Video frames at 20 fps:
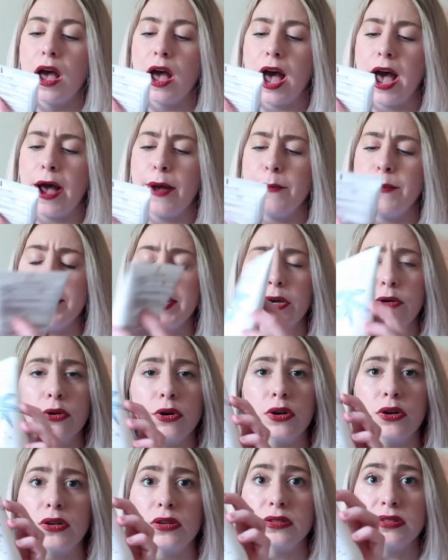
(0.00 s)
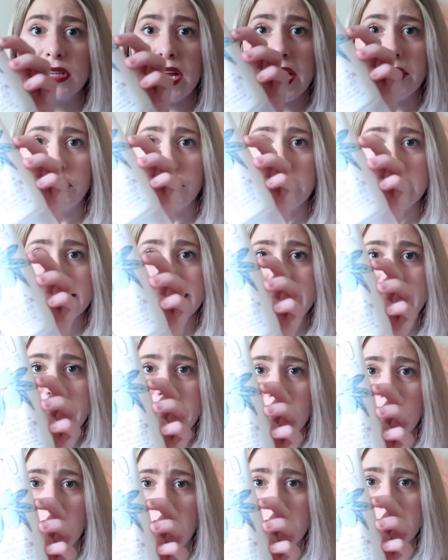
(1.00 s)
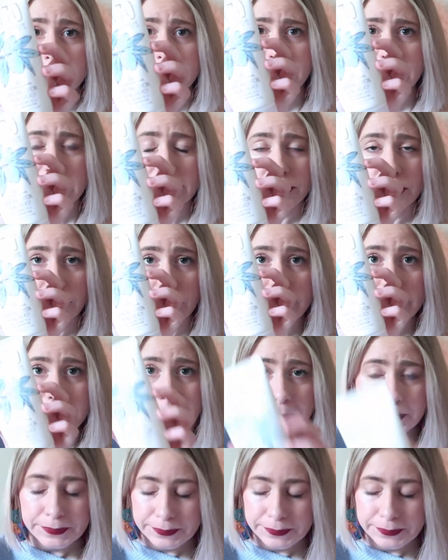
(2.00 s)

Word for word: uh, Mineral Non-Greasy uh, Sunscreen.